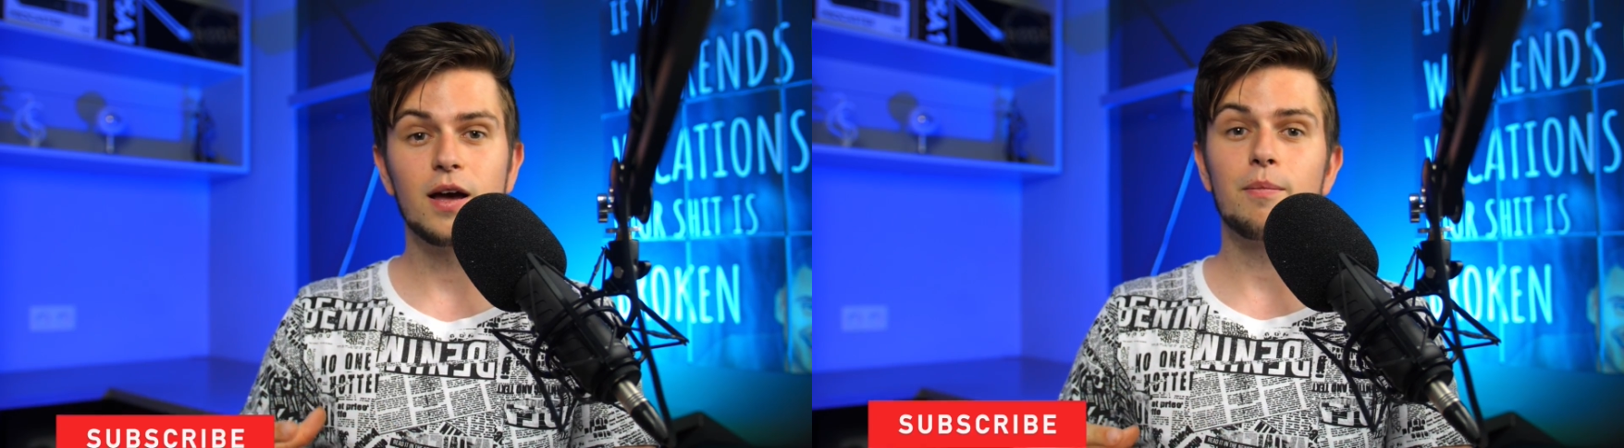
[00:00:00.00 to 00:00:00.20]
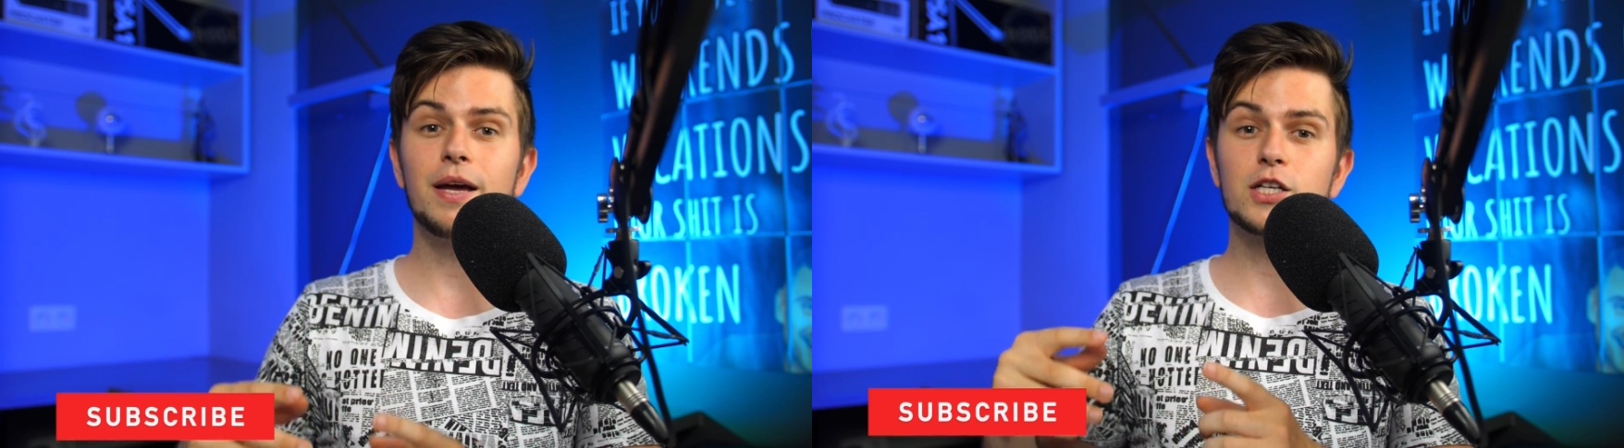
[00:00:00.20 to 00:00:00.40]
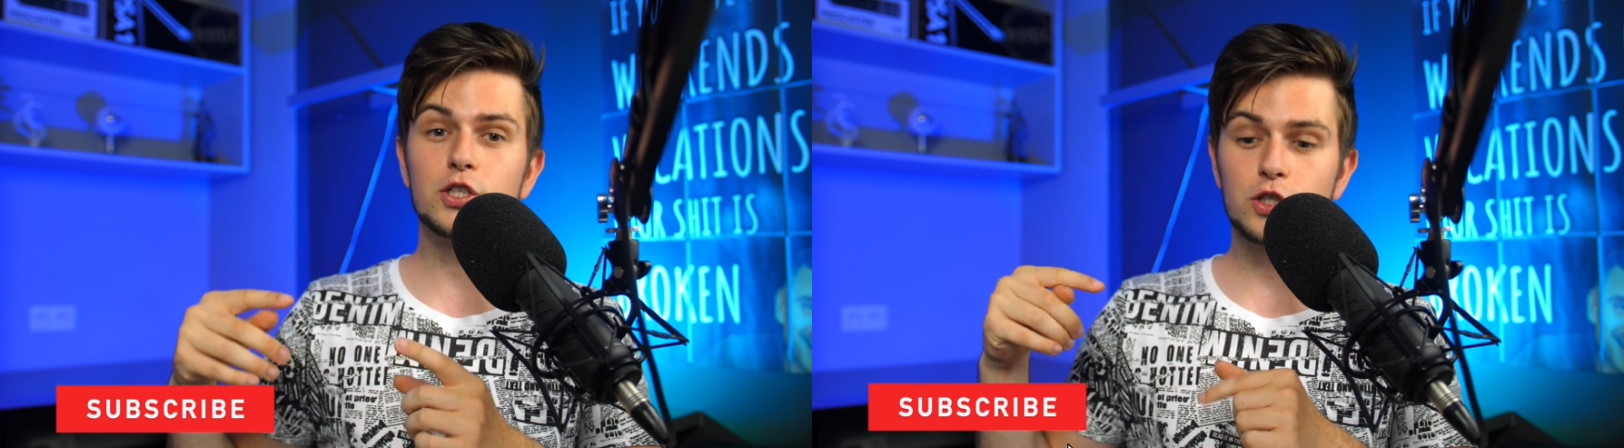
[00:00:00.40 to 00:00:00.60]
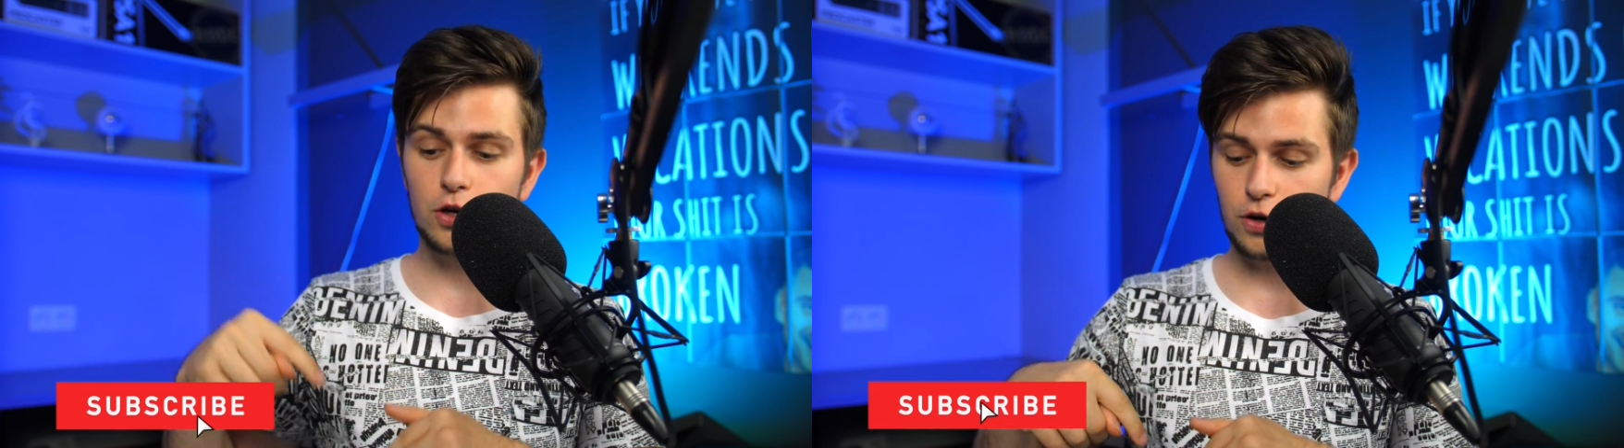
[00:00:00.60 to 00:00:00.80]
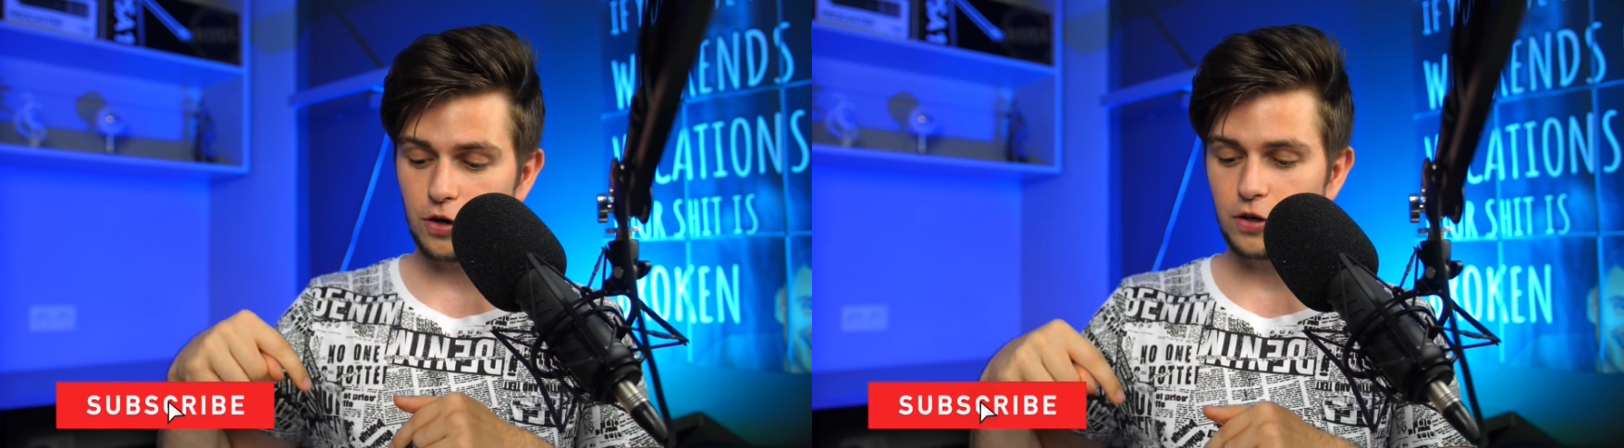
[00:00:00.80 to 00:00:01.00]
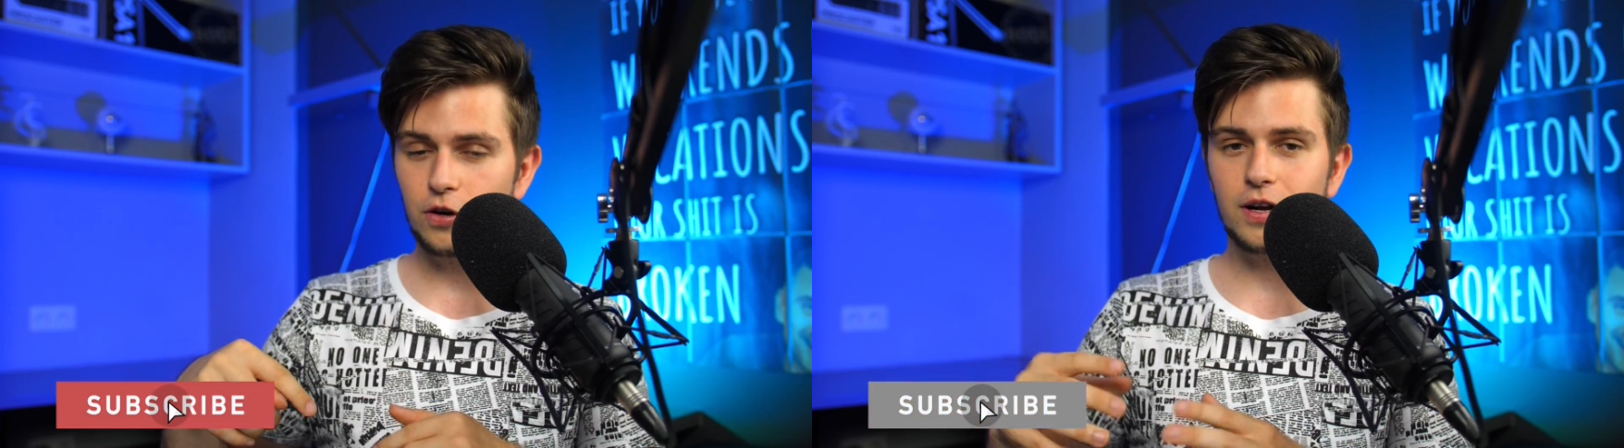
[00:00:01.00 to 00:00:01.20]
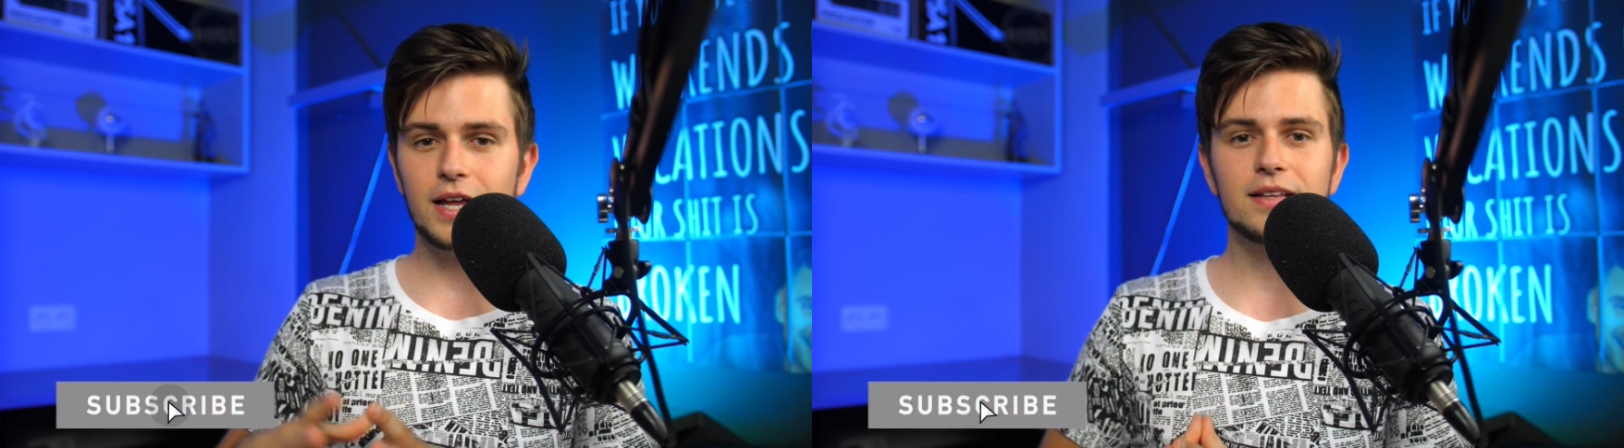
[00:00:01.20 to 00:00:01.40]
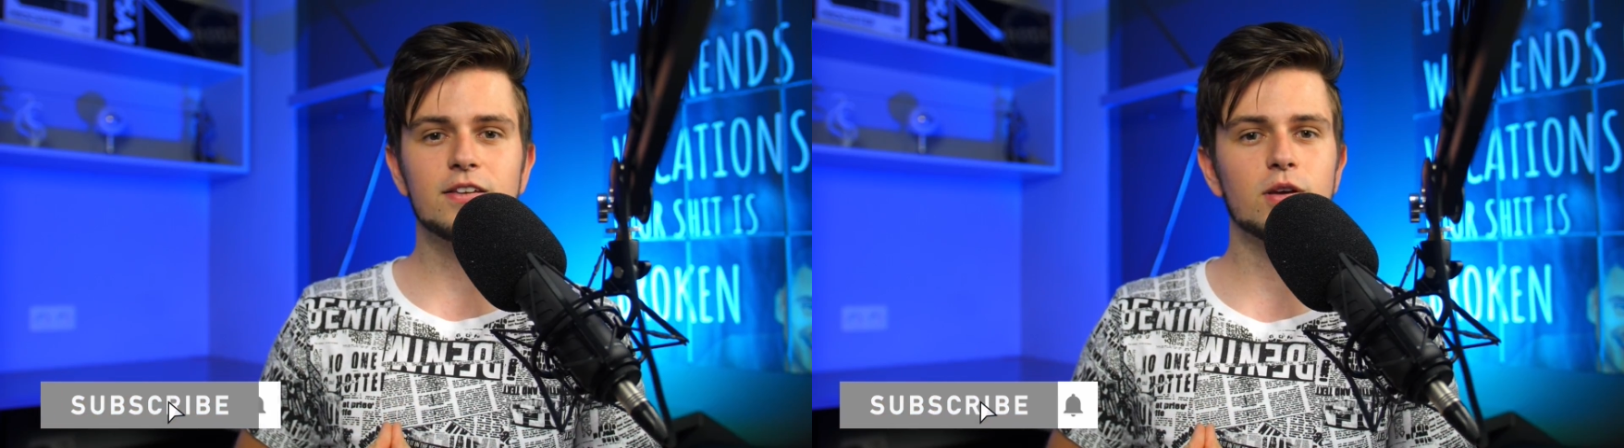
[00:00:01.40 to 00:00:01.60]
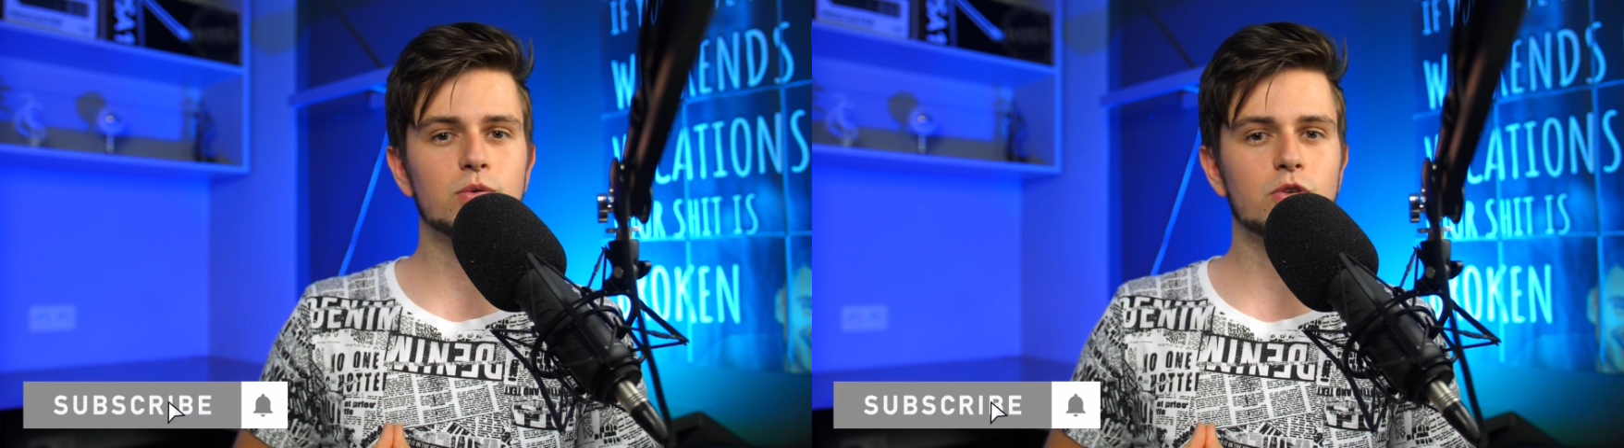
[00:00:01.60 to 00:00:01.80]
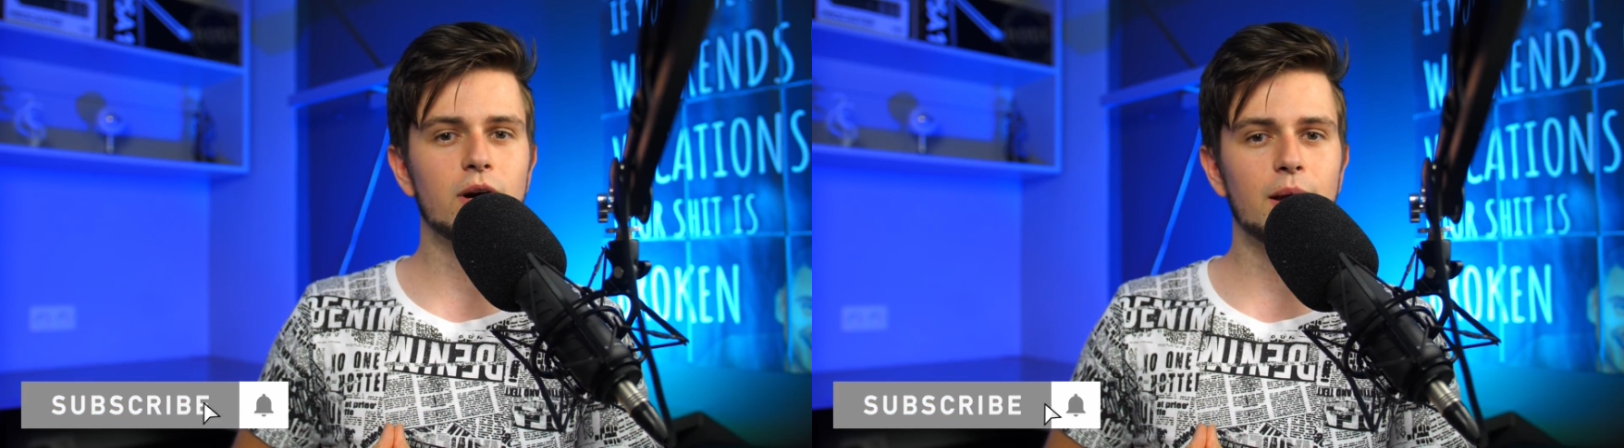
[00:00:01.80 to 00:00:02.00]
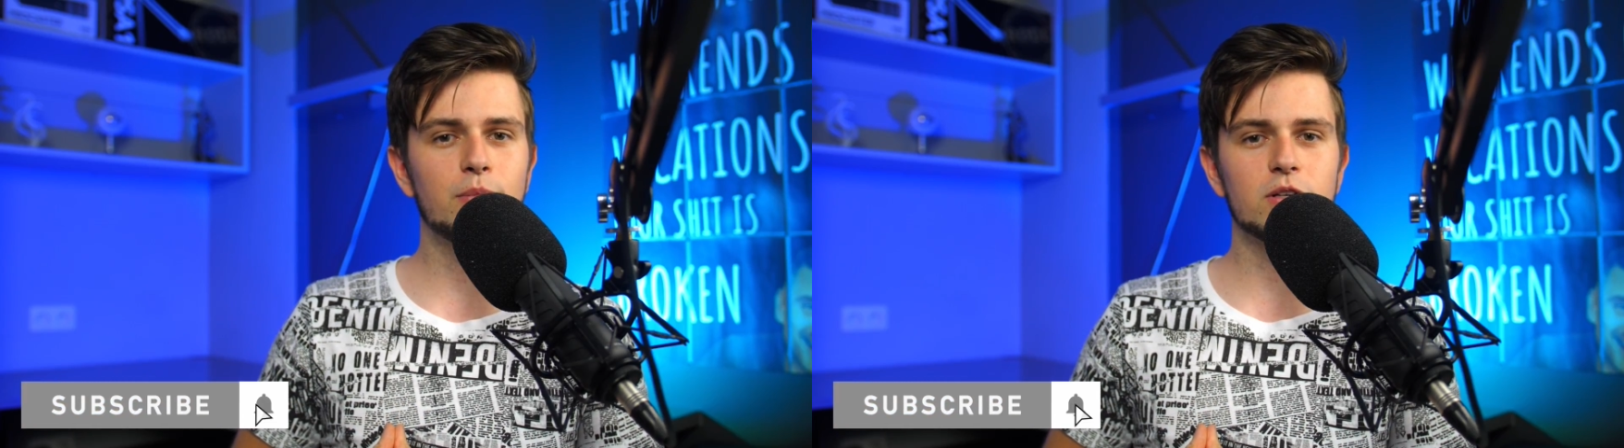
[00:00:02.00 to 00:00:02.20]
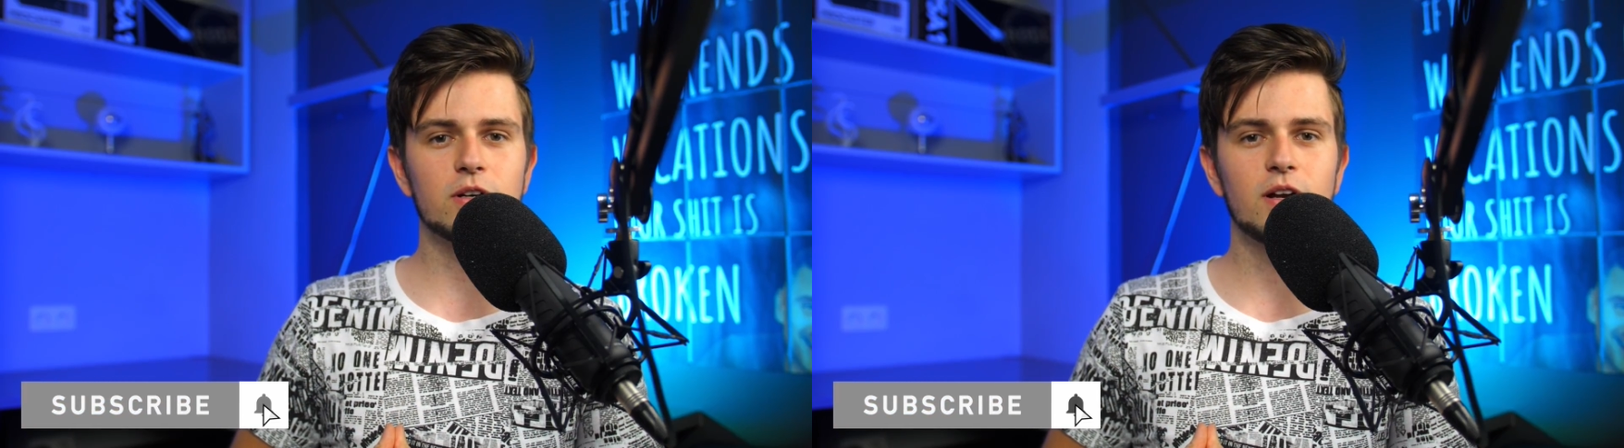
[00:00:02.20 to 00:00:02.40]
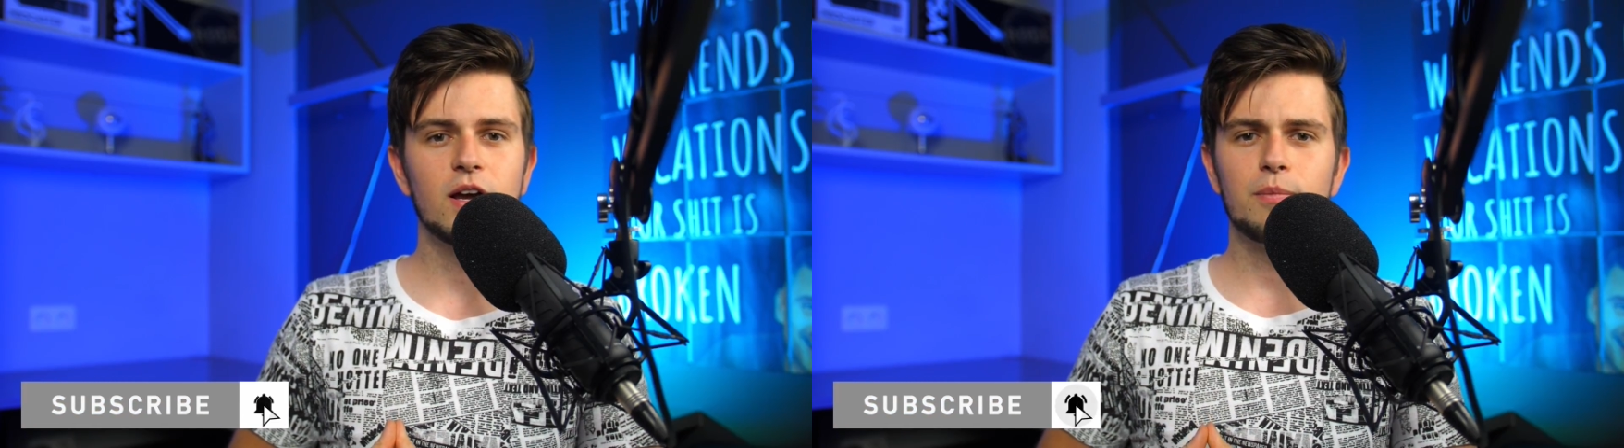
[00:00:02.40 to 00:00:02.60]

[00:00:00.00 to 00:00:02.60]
make sure you click the subscribe button,